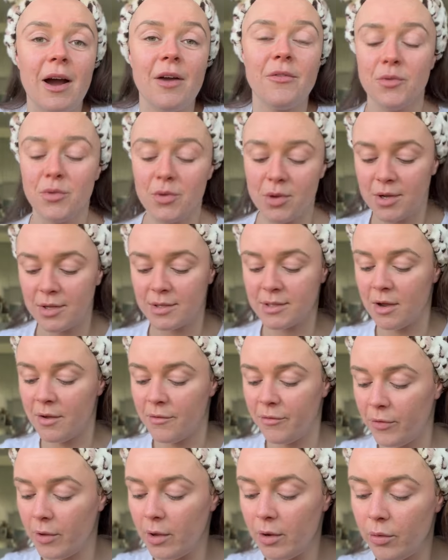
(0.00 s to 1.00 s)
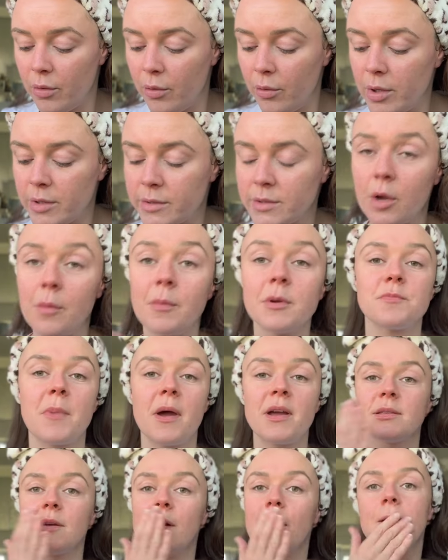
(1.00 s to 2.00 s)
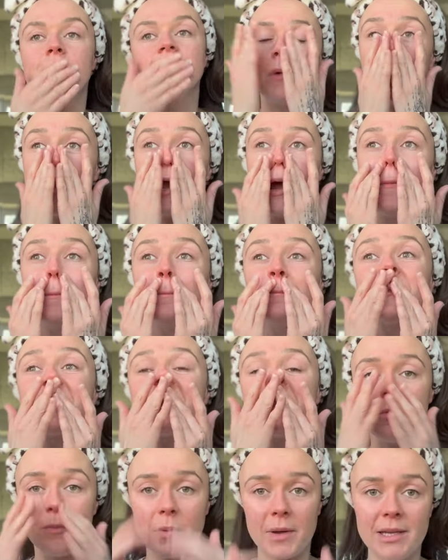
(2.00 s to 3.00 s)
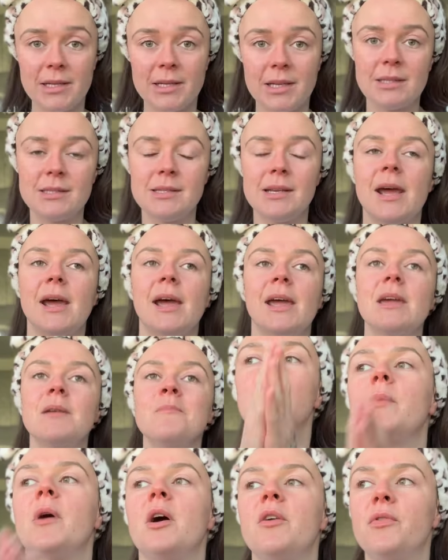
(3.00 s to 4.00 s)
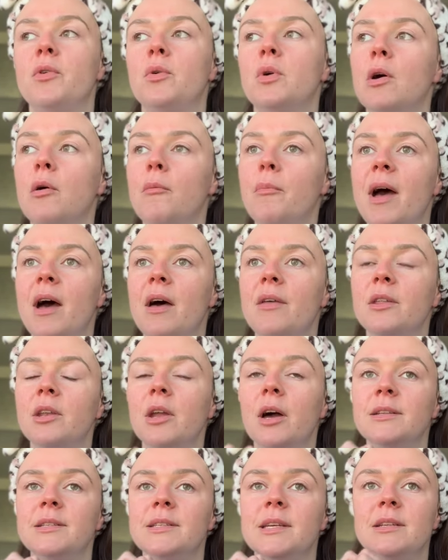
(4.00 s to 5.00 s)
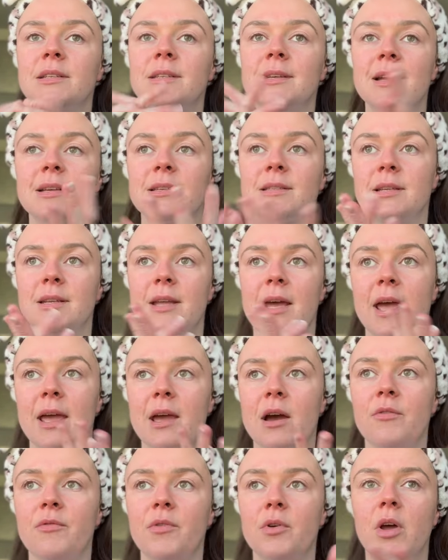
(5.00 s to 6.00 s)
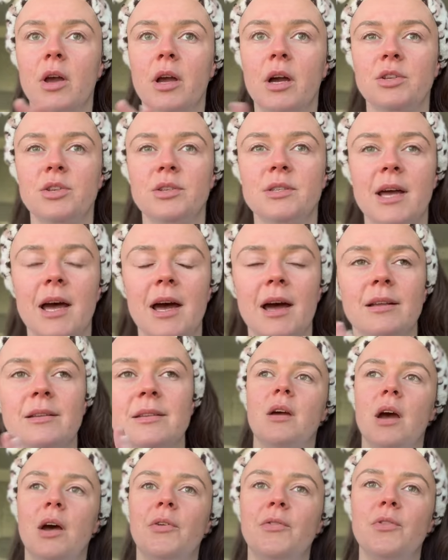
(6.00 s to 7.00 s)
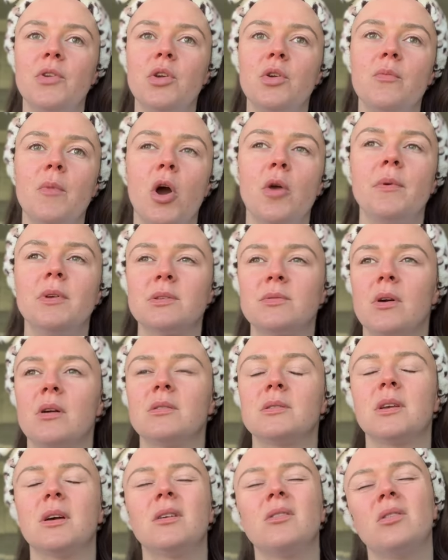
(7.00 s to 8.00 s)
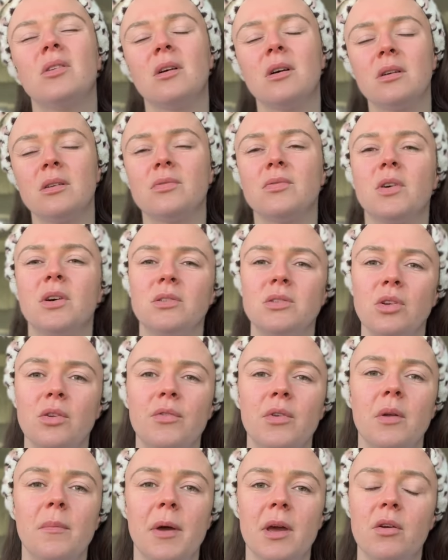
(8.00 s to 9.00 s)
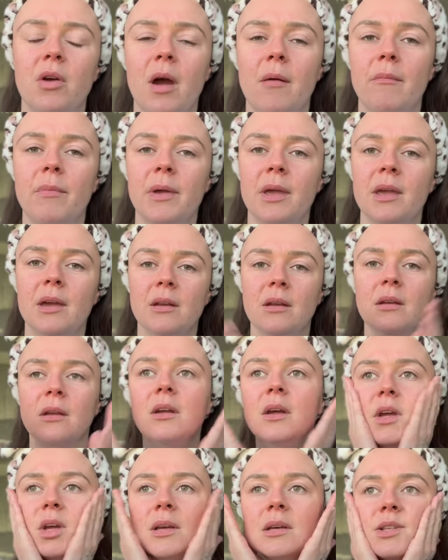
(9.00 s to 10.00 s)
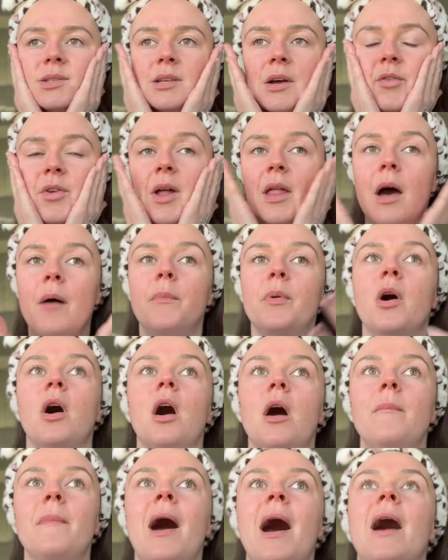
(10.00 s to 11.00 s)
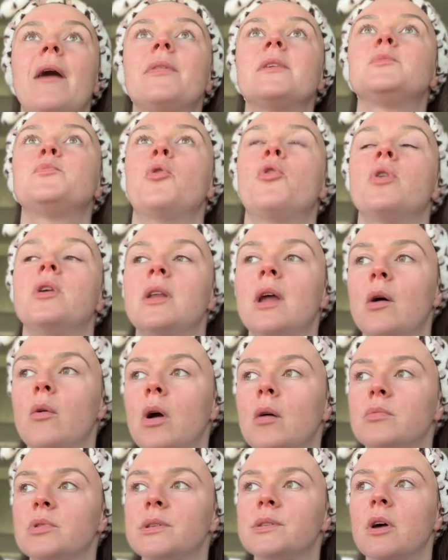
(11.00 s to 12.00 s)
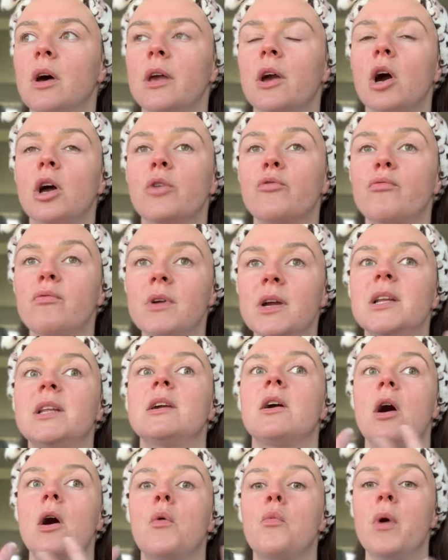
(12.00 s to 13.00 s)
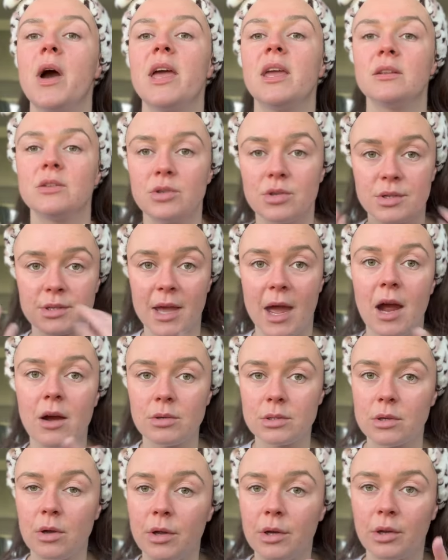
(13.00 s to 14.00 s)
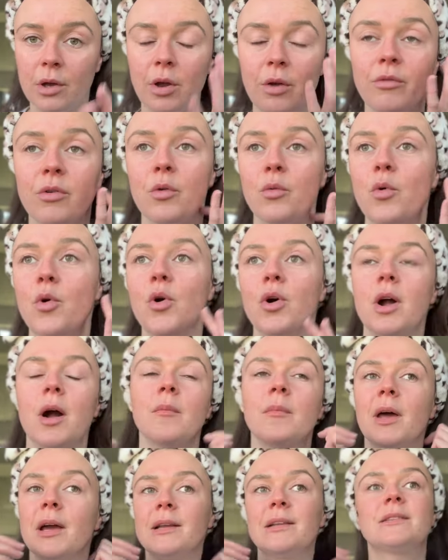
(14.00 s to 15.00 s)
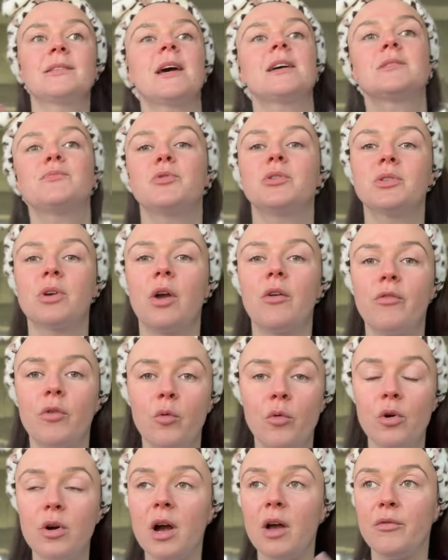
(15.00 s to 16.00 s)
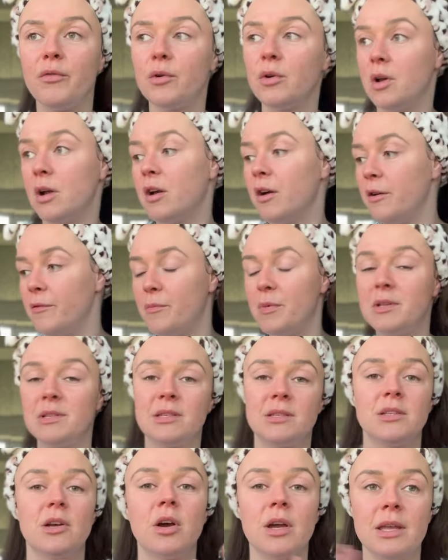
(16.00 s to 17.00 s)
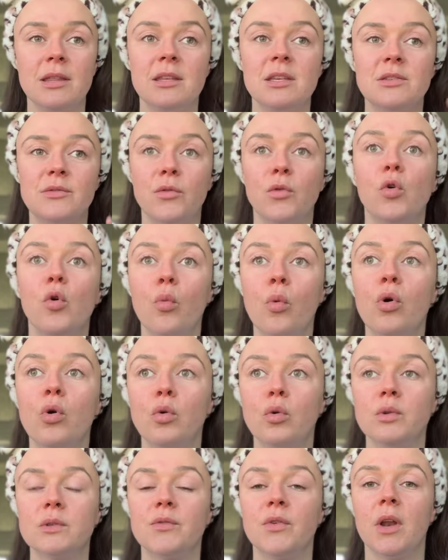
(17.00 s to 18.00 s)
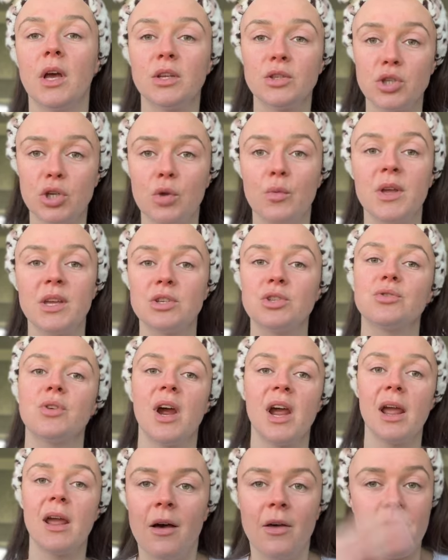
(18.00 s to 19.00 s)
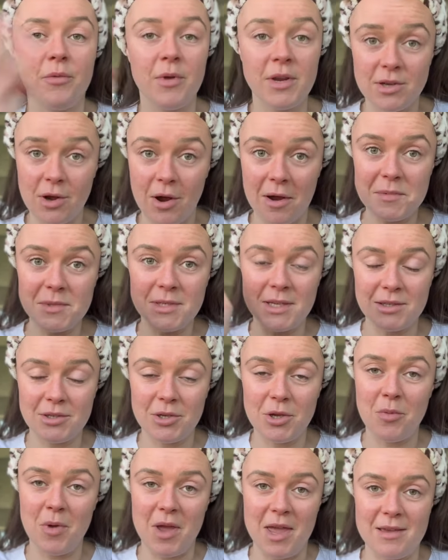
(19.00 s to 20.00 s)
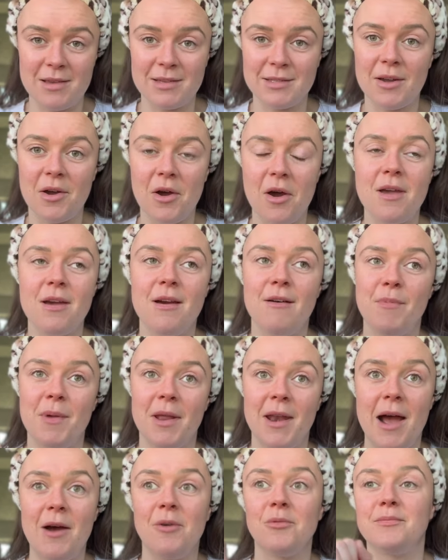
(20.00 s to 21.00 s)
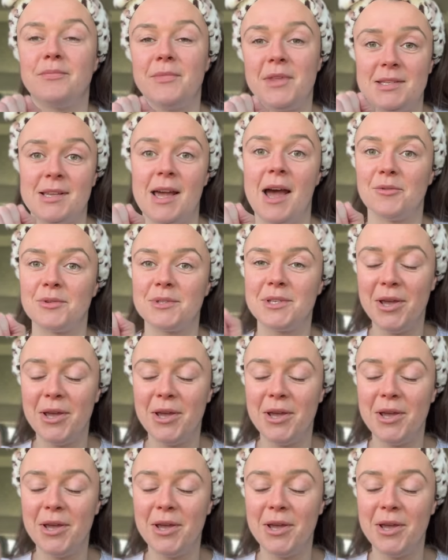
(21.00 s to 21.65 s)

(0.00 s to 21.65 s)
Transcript: I feel good. I feel so much better. I am still bleeding today, but I feel a lot better than I did yesterday. I feel like I just had a few moments where I was like, oh, I do feel a bit crampy and stuff like that. But I'm at this point now where I'm just like, I really can't wait to just get outside and go for a walk. I'm like desperate to go for a walk. I feel like I've been stuck in these four walls for like 2 weeks straight. Three times in 2 weeks I have been out this house.